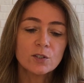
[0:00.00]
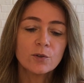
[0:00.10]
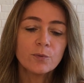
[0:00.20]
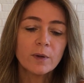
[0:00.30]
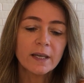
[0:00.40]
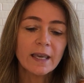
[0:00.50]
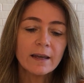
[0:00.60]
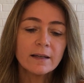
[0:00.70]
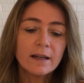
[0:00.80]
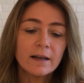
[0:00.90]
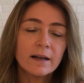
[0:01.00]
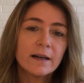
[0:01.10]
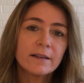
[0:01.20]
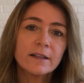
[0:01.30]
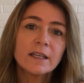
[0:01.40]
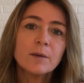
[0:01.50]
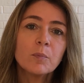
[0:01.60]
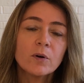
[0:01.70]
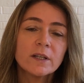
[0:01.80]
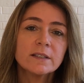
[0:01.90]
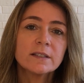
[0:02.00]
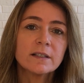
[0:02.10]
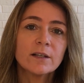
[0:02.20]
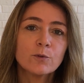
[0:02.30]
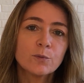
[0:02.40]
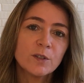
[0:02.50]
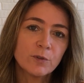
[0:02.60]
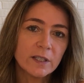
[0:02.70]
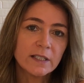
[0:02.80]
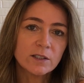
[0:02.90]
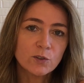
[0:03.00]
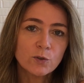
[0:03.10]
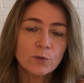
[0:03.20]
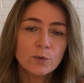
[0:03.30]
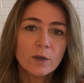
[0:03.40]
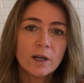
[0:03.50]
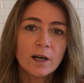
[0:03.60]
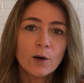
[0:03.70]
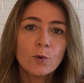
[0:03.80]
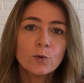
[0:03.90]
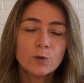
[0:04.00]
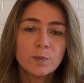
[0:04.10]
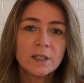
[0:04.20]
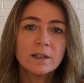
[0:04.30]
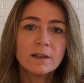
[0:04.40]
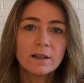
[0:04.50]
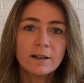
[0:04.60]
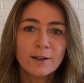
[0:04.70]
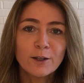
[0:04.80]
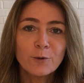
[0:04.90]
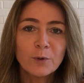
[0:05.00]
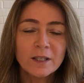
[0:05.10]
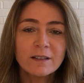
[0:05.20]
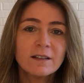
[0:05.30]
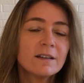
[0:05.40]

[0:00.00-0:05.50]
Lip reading: So again, the key point would be related to who would be the one